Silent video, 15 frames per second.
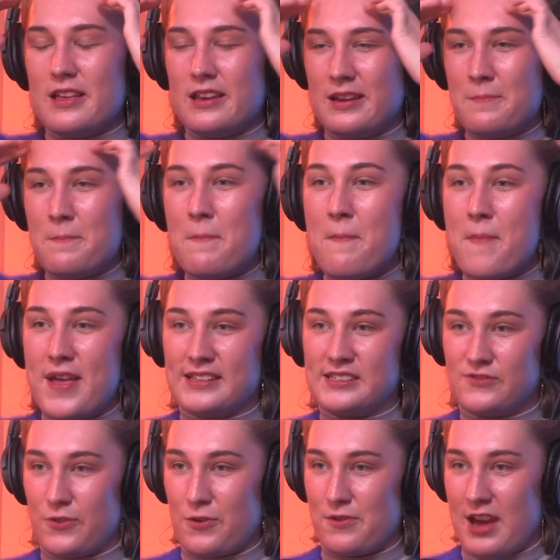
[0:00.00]

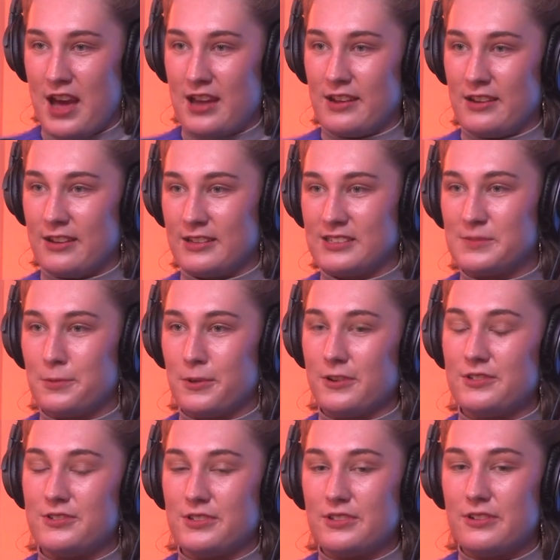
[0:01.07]
immense volcanic mm,
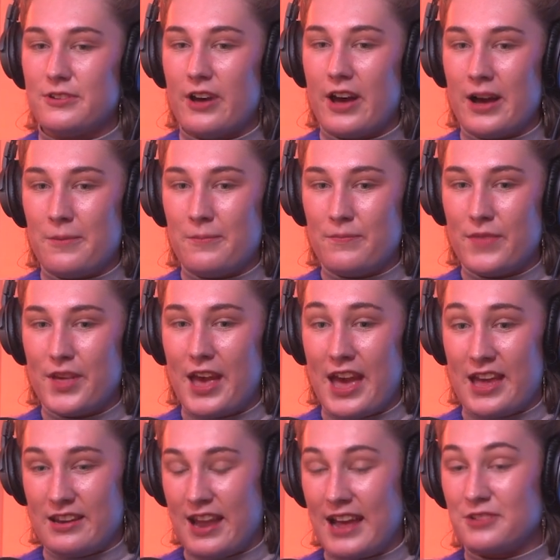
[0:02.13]
explosion, huge. um,
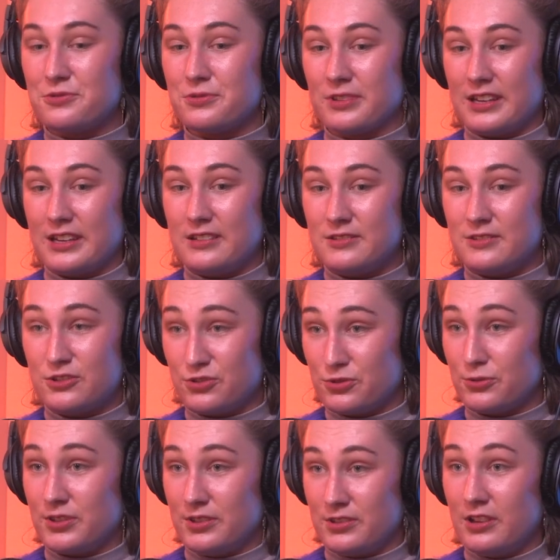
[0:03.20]
and naturally
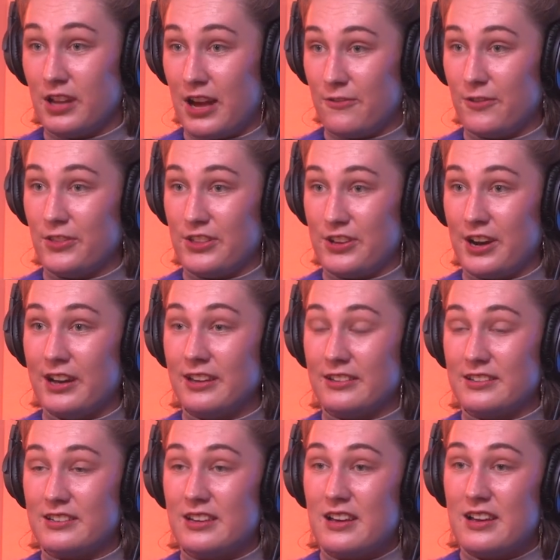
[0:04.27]
destroyed life on the island,